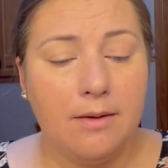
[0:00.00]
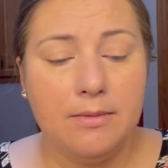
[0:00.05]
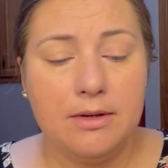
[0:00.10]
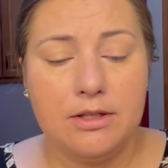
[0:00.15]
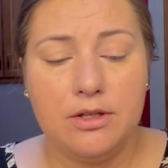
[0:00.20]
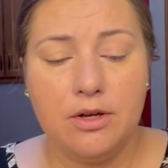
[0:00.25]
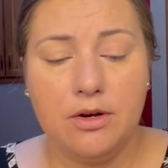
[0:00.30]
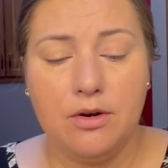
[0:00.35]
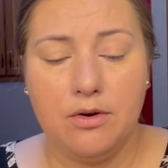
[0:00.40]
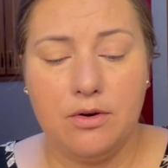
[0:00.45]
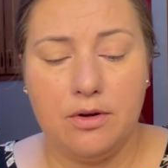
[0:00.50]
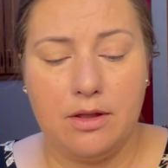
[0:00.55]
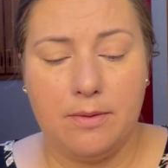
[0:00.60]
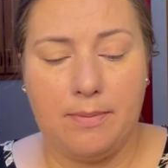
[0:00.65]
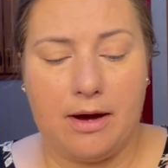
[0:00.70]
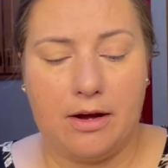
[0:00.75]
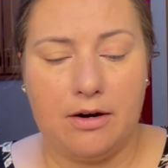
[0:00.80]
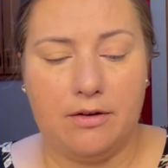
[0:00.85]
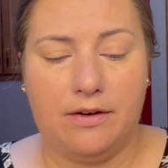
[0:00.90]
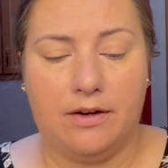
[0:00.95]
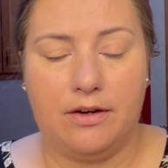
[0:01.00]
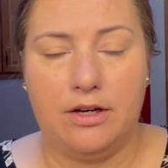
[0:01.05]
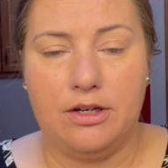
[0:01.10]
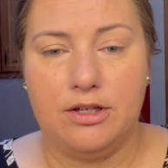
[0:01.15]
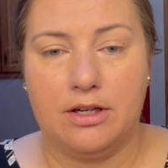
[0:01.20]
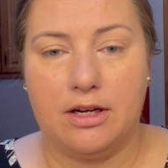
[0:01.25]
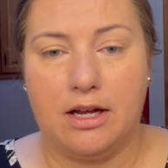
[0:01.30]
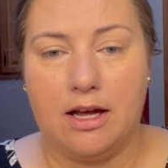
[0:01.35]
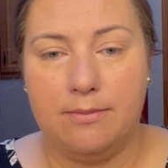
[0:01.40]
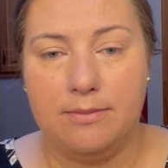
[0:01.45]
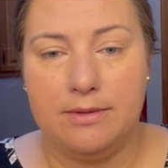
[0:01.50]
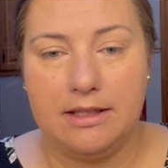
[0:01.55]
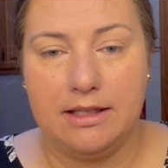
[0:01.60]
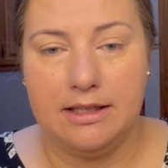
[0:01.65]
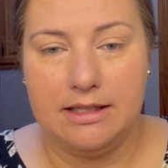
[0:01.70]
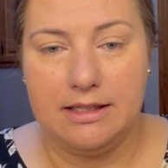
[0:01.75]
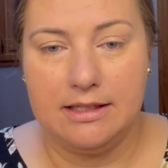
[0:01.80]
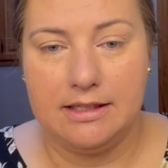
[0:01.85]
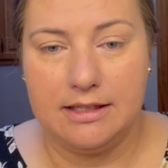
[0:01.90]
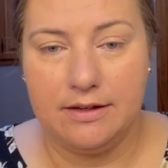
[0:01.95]
So the powder foundation comes in
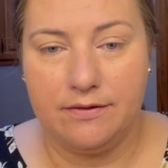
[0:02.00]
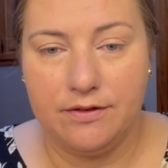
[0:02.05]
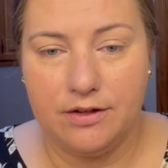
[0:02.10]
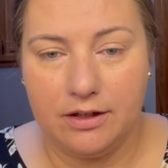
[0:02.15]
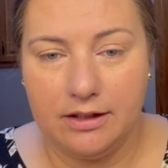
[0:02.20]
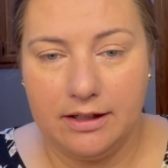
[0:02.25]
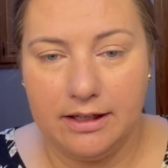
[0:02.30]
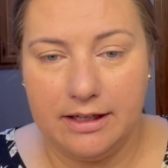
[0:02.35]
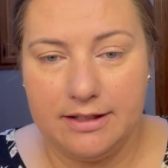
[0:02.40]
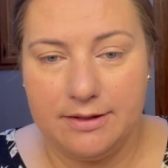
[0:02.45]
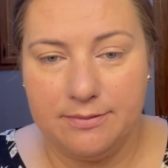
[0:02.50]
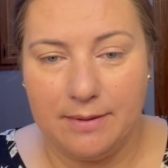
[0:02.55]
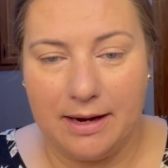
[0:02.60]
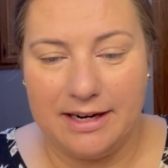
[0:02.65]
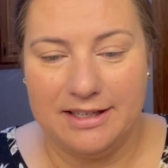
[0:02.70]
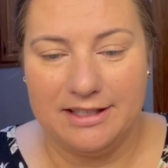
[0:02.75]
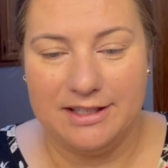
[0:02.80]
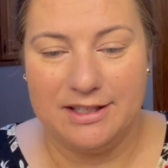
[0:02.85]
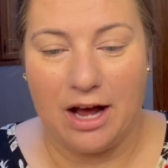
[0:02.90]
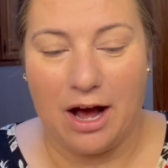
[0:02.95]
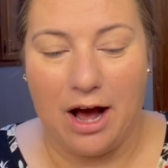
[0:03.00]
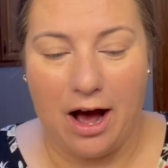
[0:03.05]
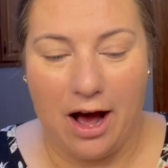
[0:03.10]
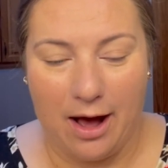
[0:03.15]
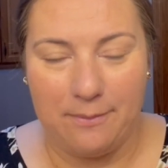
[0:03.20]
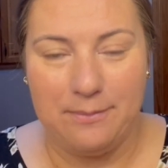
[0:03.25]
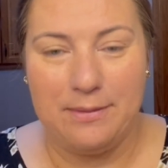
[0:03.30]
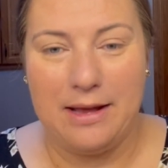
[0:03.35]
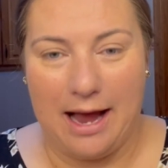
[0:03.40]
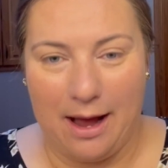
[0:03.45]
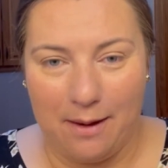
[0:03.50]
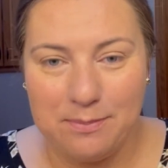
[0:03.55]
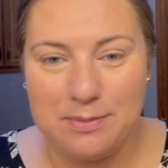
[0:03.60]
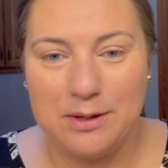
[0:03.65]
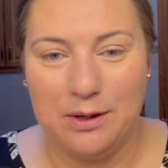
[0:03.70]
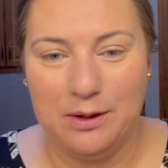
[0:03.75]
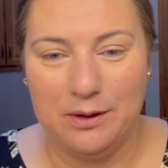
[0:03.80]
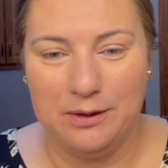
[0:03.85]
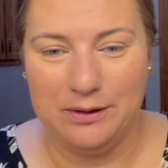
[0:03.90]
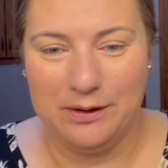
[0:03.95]
these sifter lids. Mine is
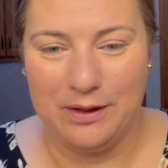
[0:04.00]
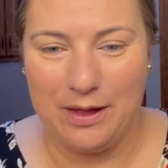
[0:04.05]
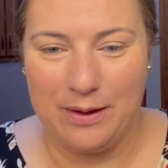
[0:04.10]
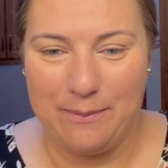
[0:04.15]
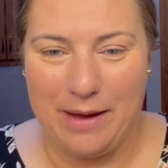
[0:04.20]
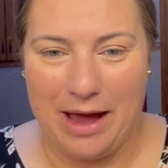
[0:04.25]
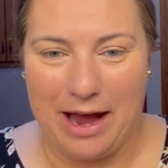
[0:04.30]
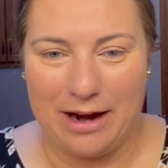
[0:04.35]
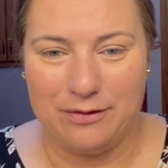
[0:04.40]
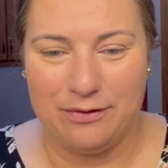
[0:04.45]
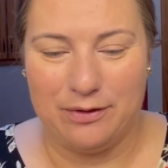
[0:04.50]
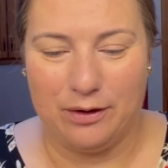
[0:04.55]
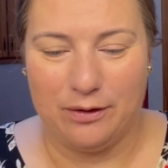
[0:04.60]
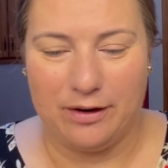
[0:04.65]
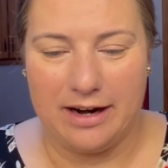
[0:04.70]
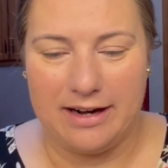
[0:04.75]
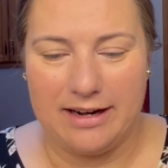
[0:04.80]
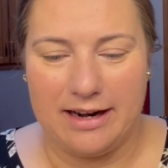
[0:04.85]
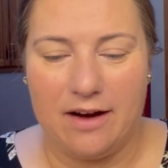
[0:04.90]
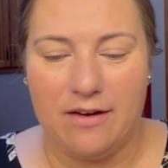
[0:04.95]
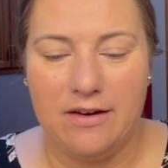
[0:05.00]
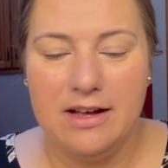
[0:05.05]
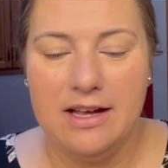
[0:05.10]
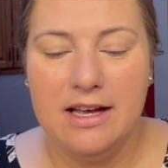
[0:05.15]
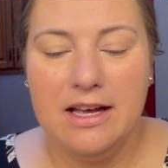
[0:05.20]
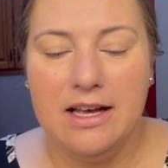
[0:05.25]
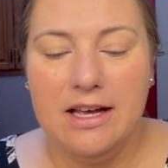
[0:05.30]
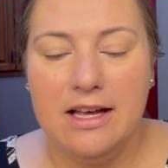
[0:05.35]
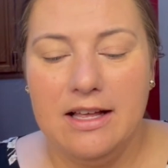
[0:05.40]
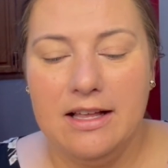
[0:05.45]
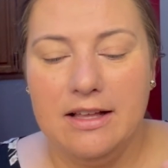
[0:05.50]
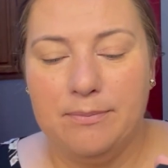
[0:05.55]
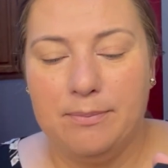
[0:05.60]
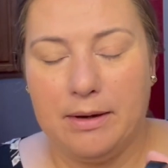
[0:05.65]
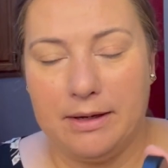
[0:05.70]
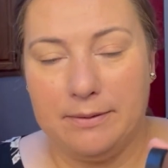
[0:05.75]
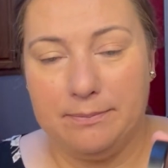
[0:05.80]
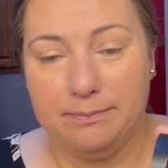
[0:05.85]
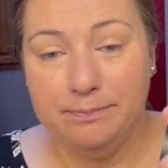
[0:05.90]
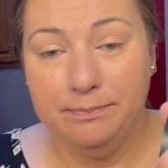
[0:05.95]
absolutely packed full right now.
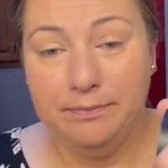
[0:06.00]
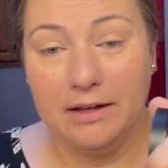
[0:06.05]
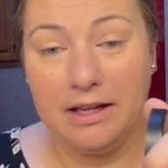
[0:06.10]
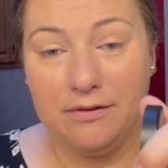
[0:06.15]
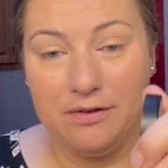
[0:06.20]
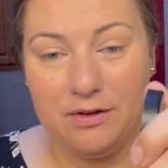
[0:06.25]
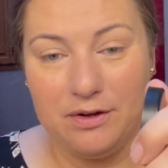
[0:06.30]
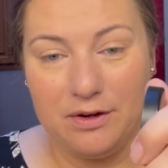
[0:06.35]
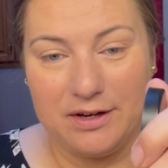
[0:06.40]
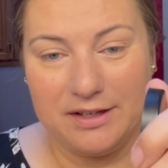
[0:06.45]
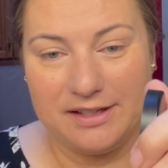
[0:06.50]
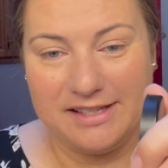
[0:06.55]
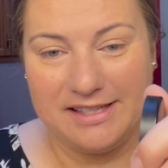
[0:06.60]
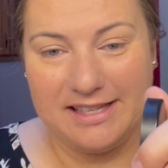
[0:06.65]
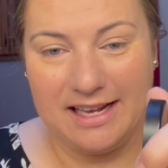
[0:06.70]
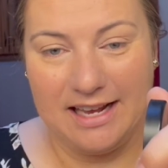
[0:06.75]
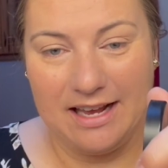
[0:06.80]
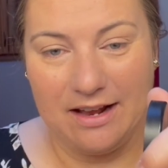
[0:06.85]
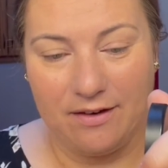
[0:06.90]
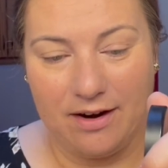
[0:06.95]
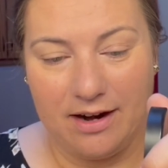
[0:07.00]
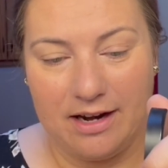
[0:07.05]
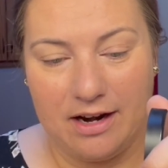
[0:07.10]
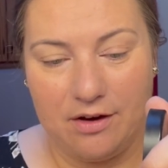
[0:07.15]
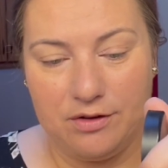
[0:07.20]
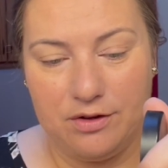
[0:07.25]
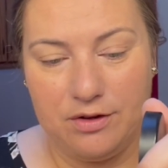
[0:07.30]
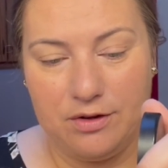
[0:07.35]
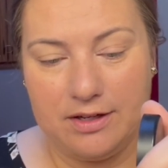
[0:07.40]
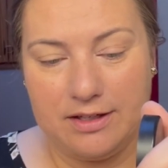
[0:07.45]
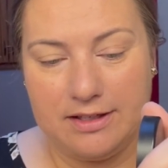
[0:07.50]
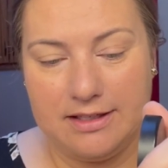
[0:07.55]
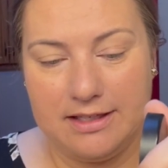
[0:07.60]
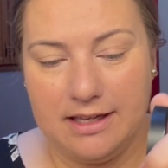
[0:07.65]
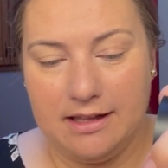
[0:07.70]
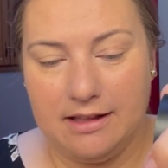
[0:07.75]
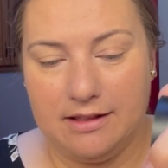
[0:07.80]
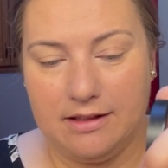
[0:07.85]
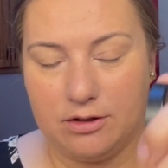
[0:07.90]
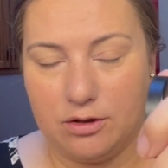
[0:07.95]
But if you could see it right now, you could see
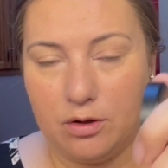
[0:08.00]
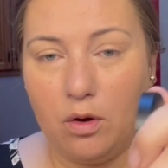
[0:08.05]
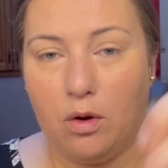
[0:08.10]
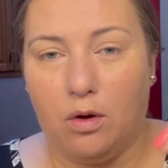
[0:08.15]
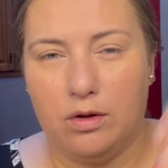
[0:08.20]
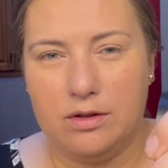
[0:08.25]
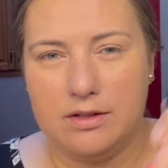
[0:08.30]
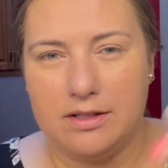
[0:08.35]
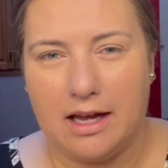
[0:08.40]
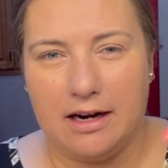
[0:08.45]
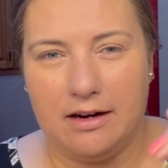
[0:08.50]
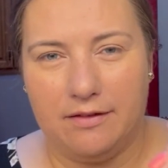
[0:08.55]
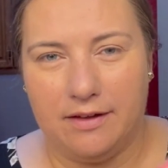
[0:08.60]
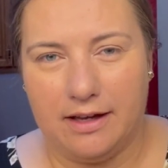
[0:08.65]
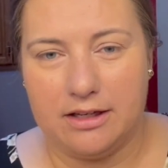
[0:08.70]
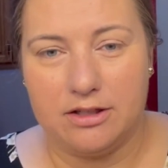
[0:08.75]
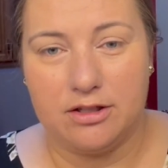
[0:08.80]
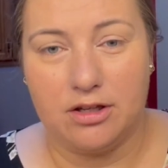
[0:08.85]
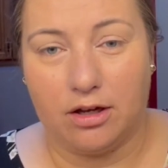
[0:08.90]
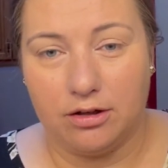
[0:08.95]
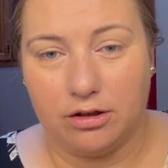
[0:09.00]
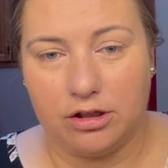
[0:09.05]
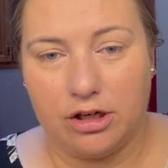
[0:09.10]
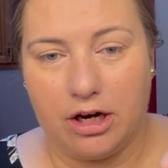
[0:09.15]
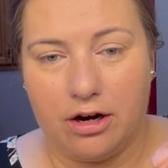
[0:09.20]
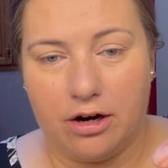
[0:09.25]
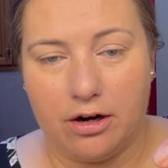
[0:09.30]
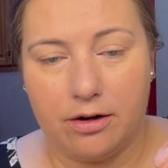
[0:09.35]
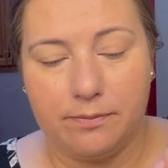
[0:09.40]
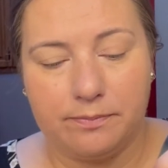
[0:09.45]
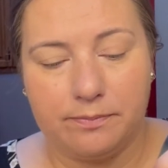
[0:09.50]
that there's holes, kind of like a salt shaker.